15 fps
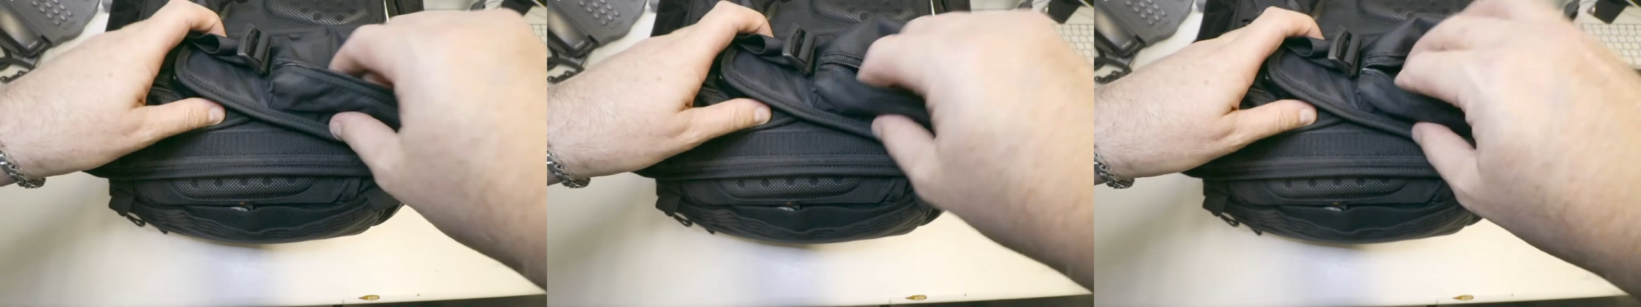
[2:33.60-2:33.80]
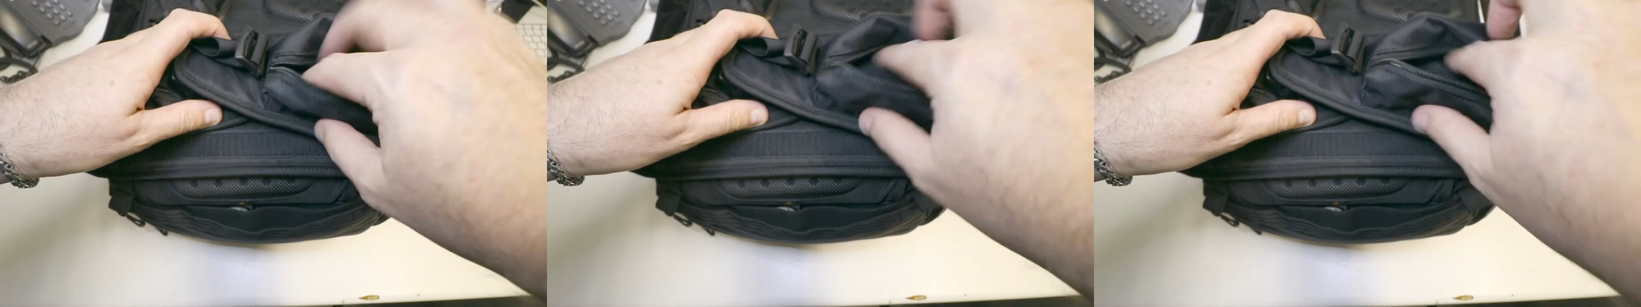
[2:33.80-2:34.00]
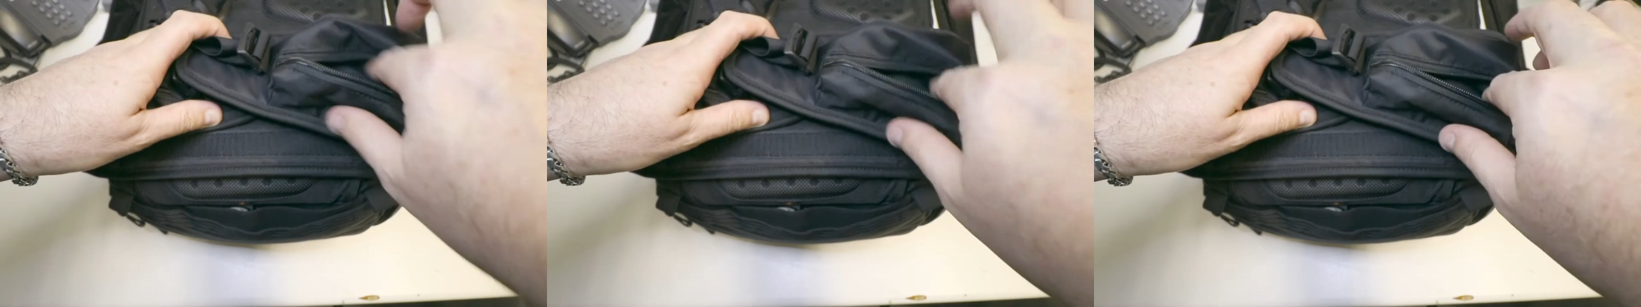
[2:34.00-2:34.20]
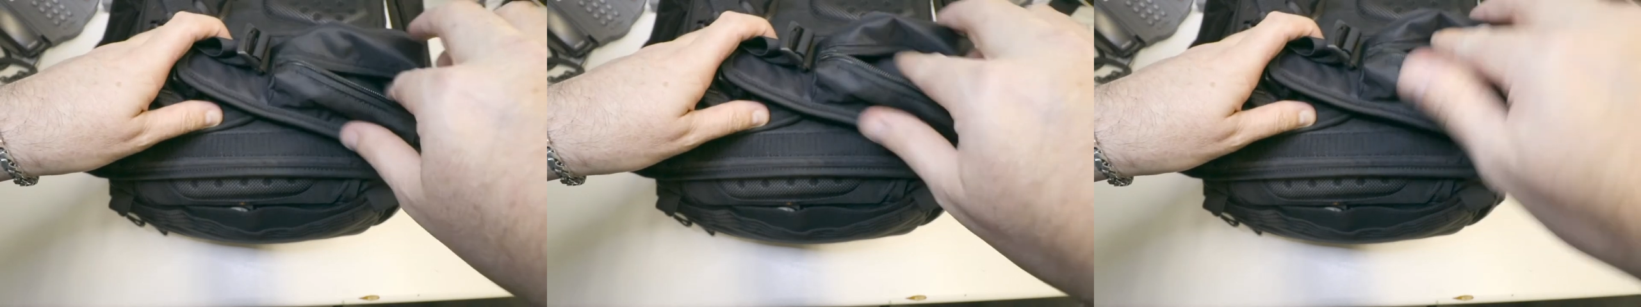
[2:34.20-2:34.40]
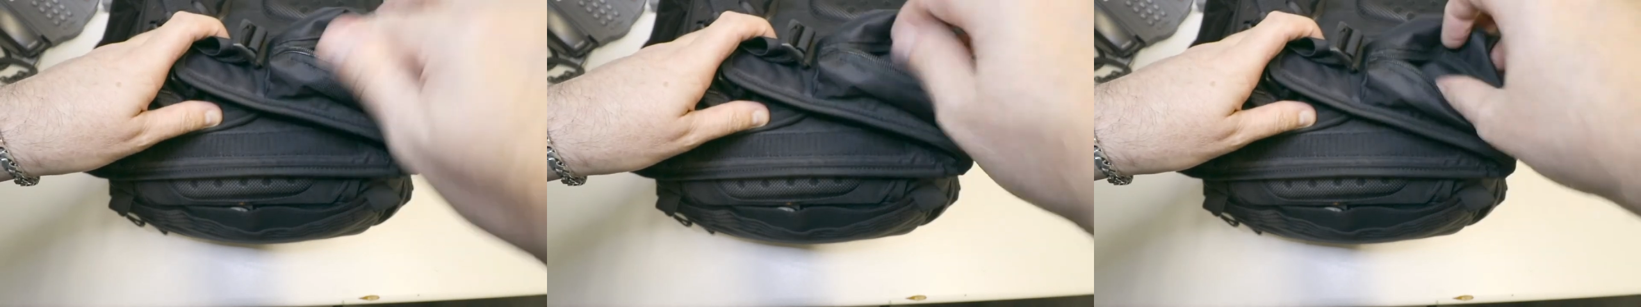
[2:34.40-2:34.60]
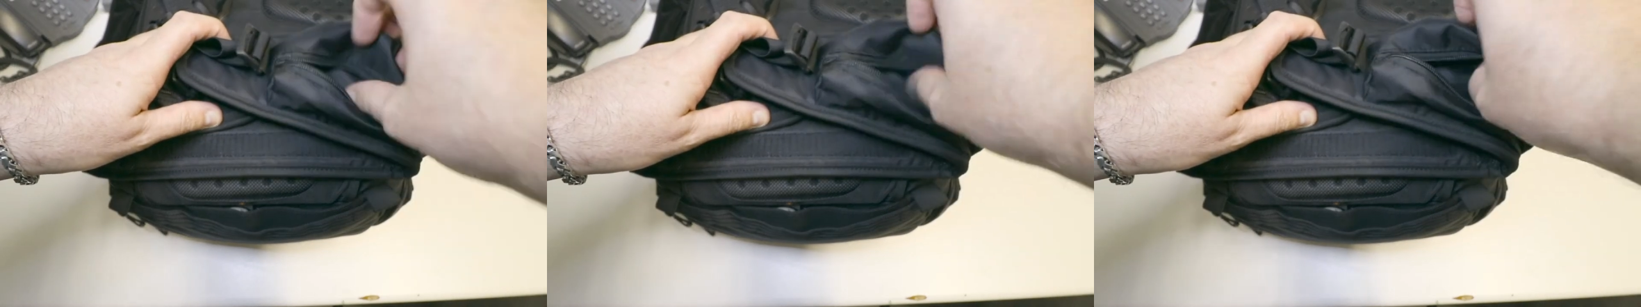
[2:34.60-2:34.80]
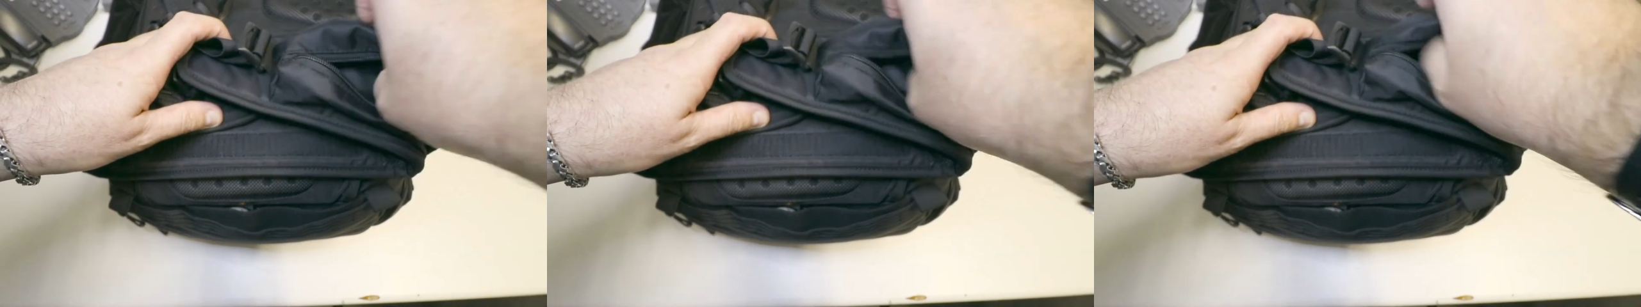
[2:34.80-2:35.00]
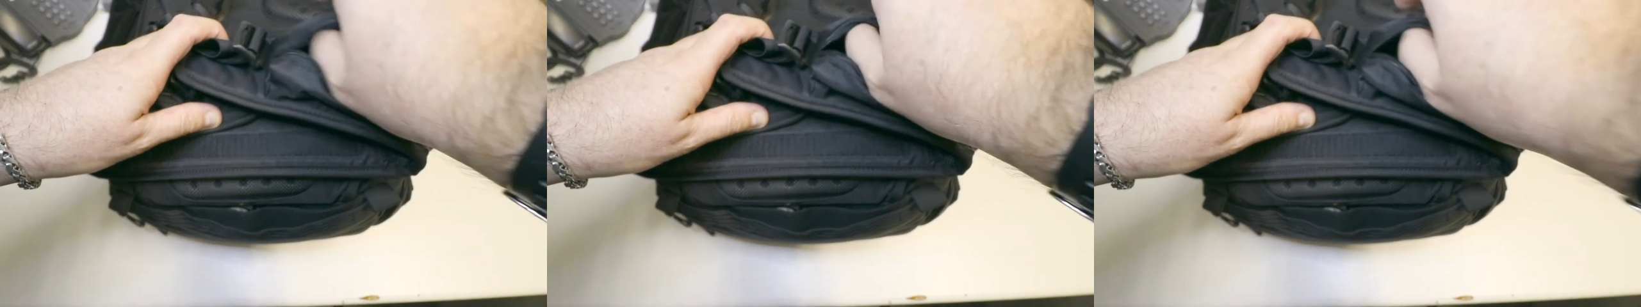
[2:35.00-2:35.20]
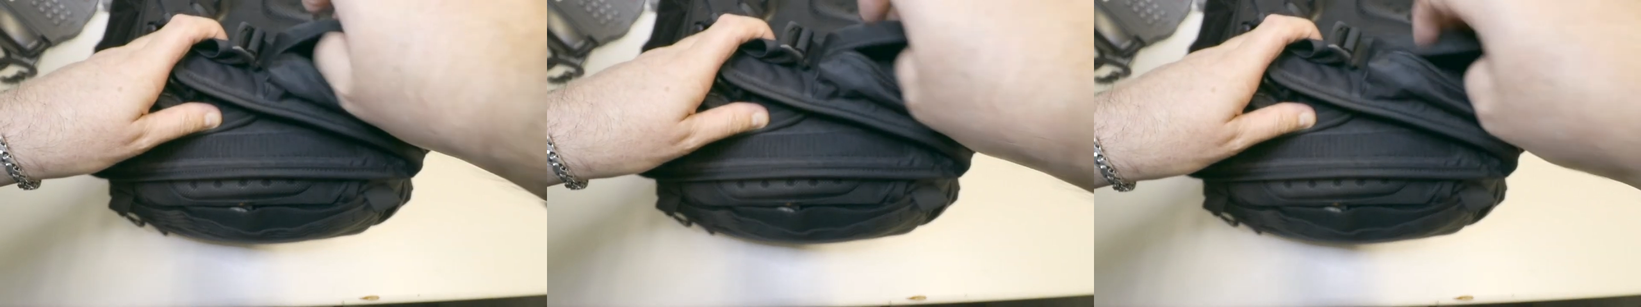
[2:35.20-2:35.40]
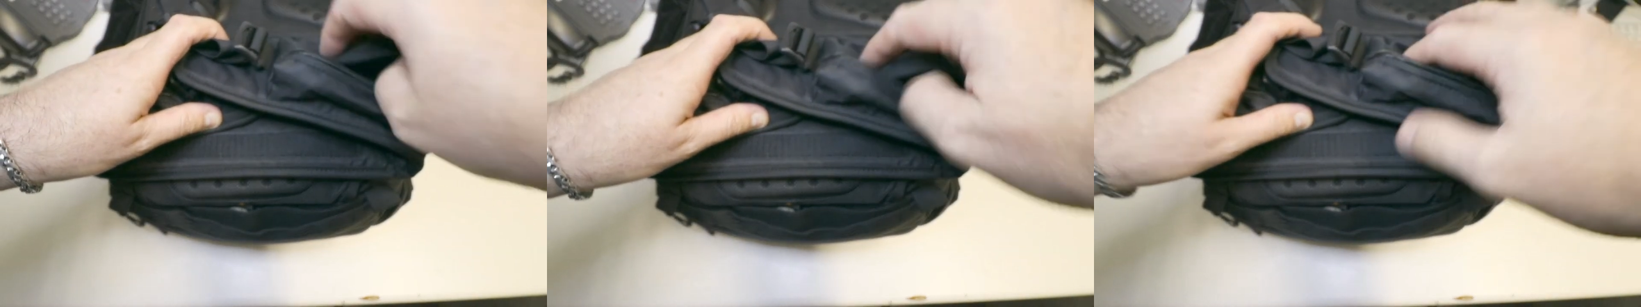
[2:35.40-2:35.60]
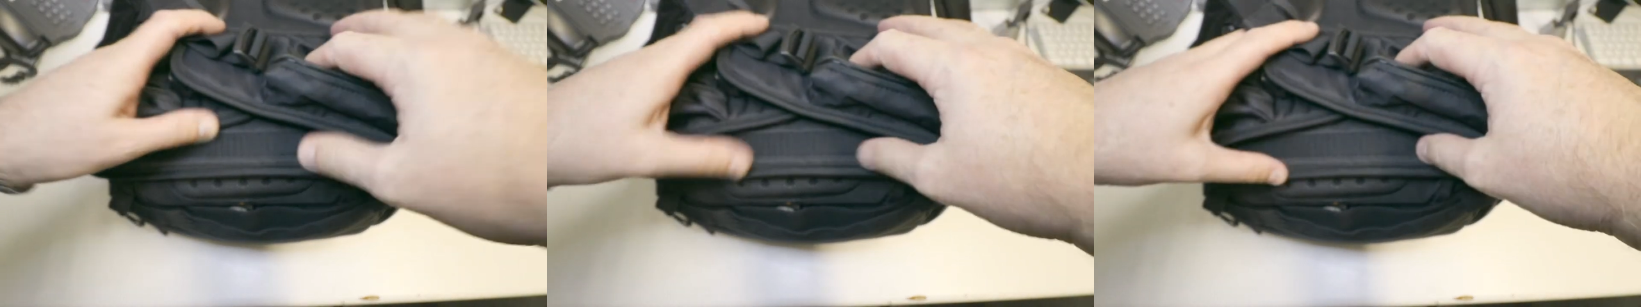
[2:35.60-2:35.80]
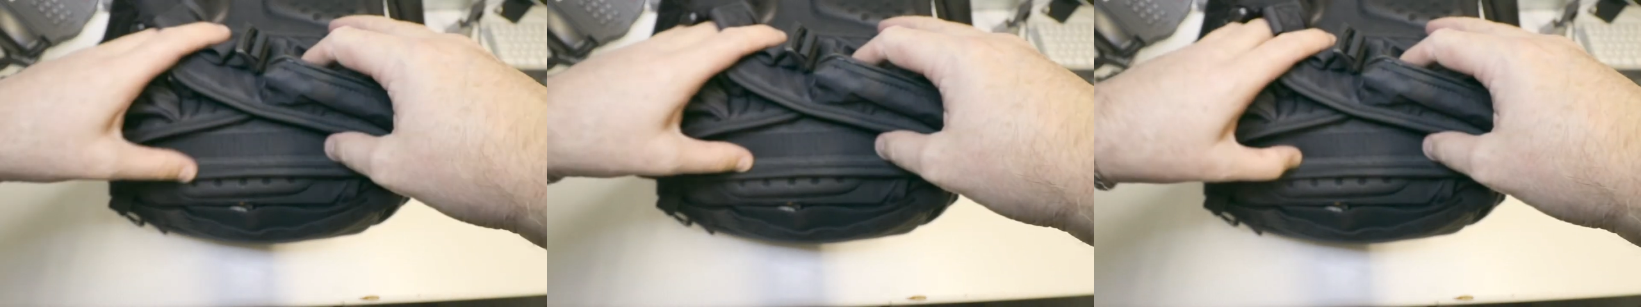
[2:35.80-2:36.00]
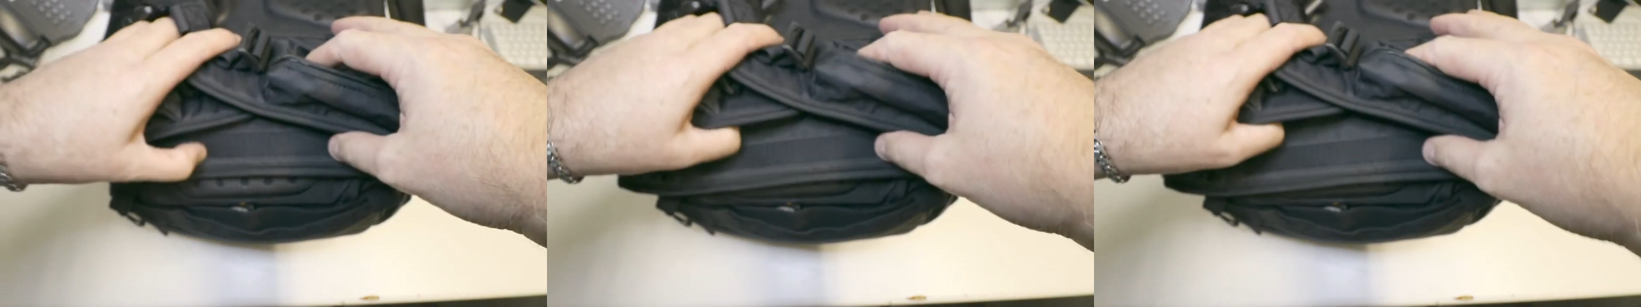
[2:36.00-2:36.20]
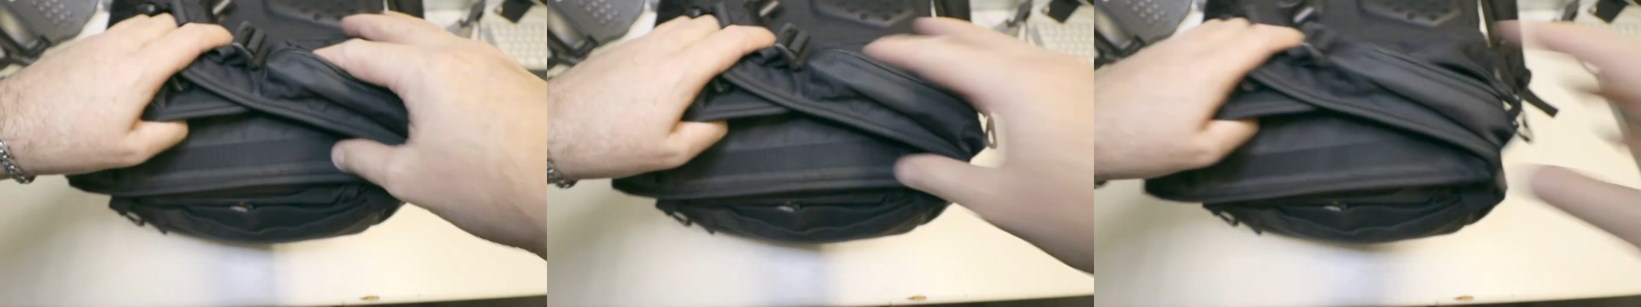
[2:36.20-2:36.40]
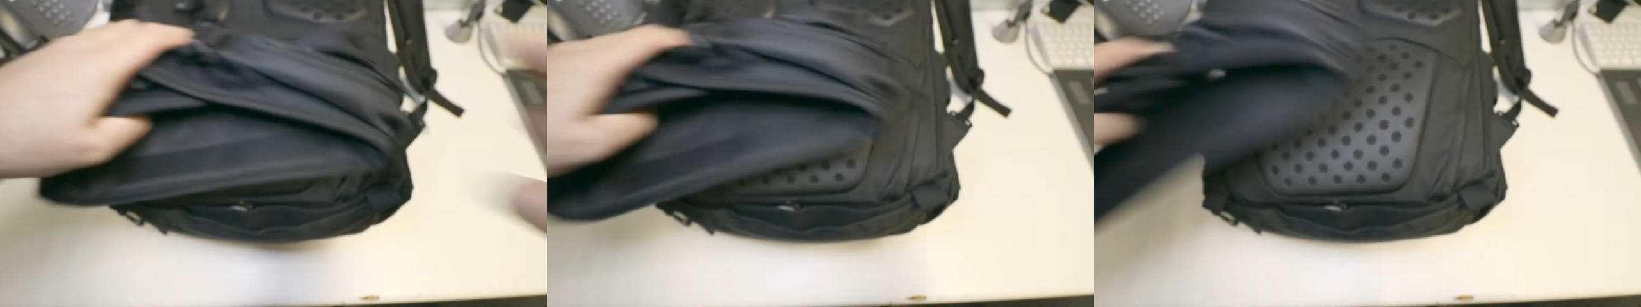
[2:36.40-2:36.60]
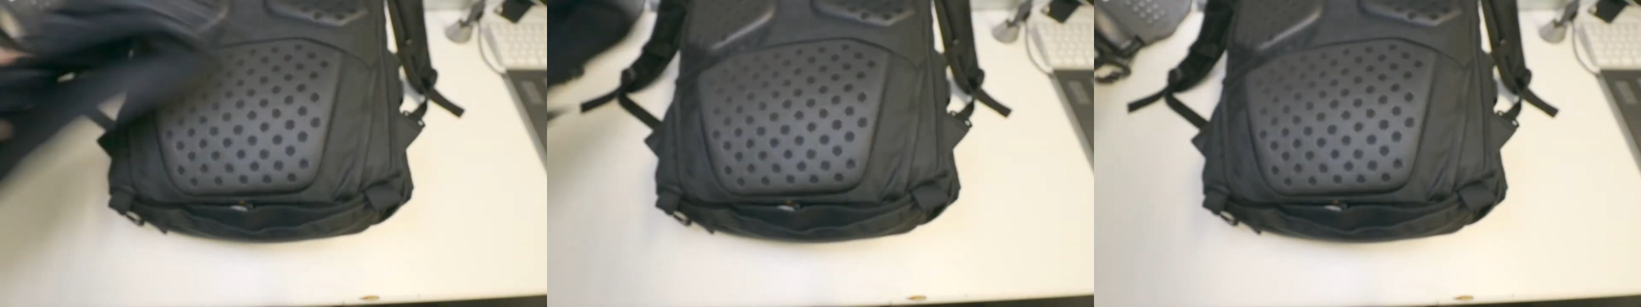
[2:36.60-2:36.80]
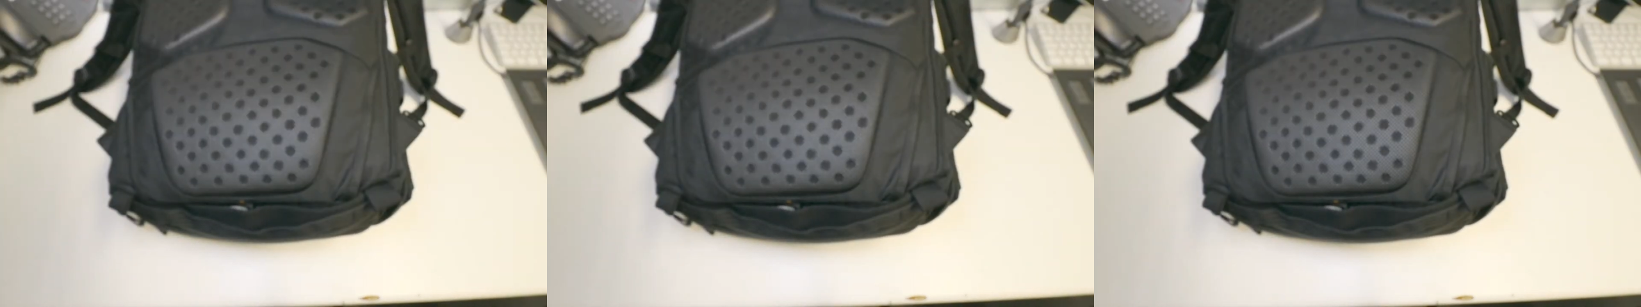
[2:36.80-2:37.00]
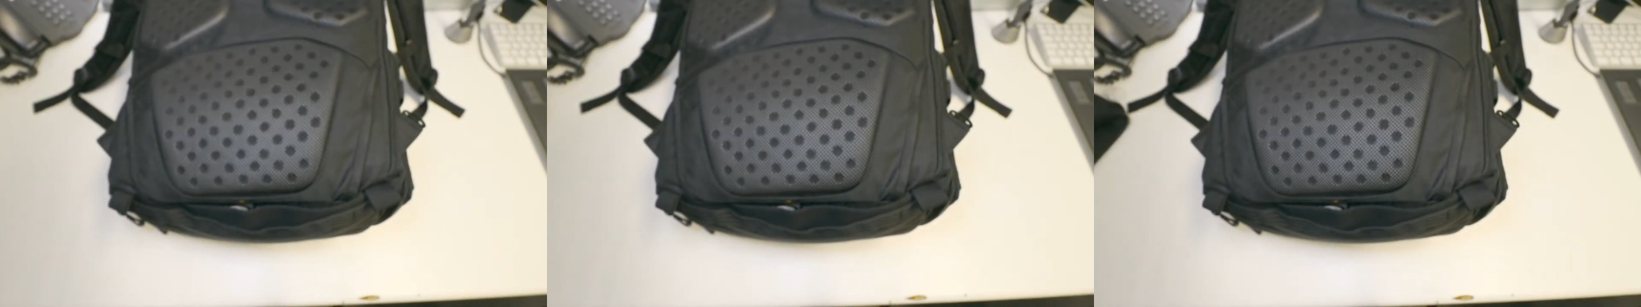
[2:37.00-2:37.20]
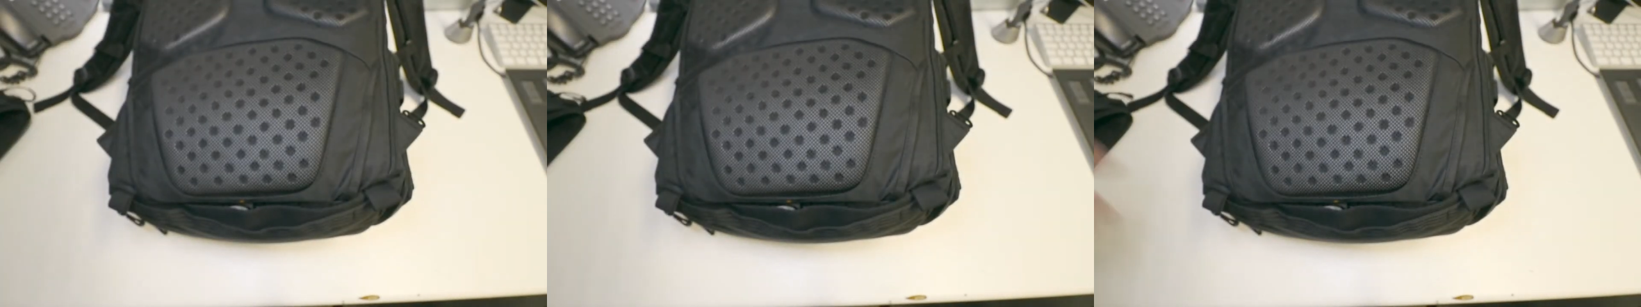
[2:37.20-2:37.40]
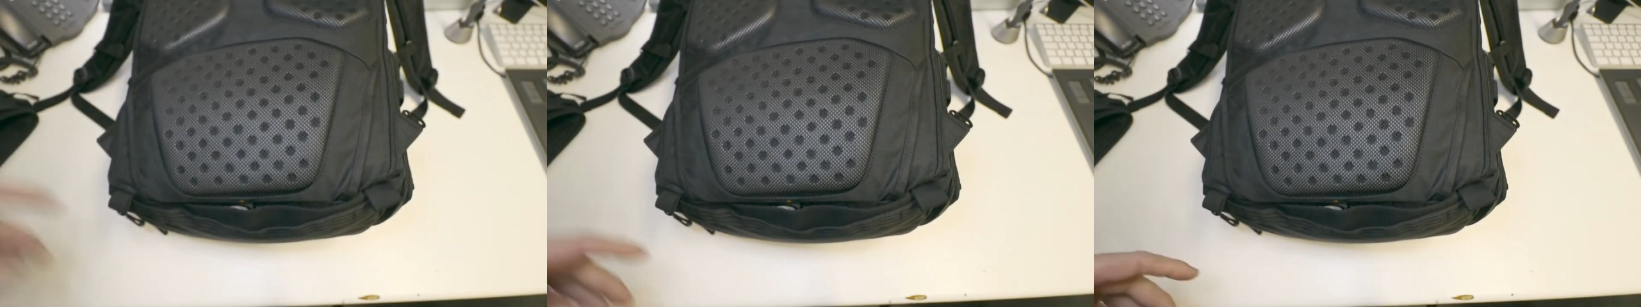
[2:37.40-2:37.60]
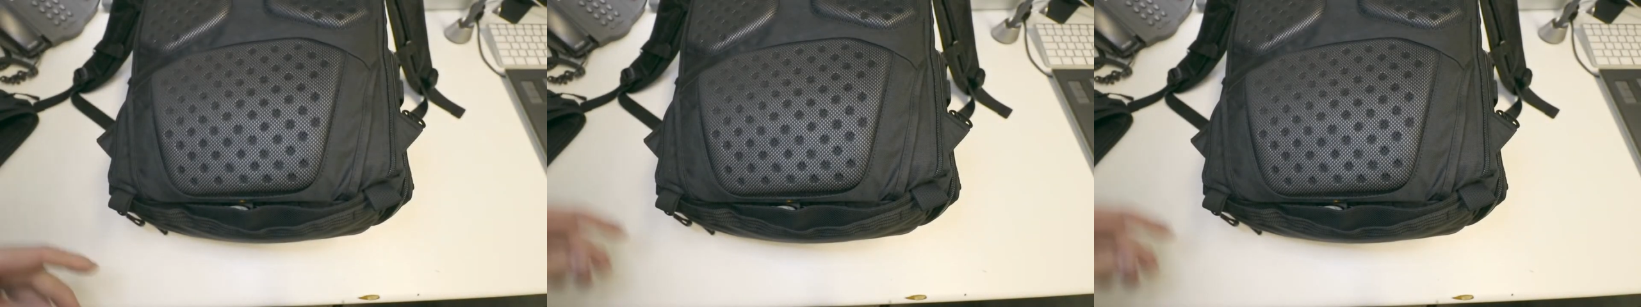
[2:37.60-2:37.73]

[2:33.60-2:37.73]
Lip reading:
No face is visible, so there are no lips to read.